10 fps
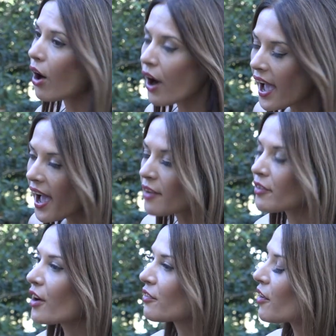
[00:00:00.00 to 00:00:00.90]
I have.
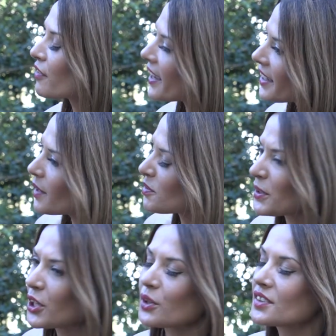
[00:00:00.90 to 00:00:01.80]
I've had heaps. But you
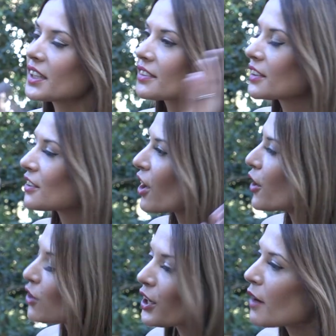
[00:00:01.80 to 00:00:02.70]
know what? Sticks and
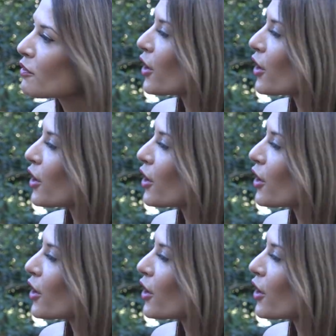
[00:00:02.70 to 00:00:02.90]
stones. I come from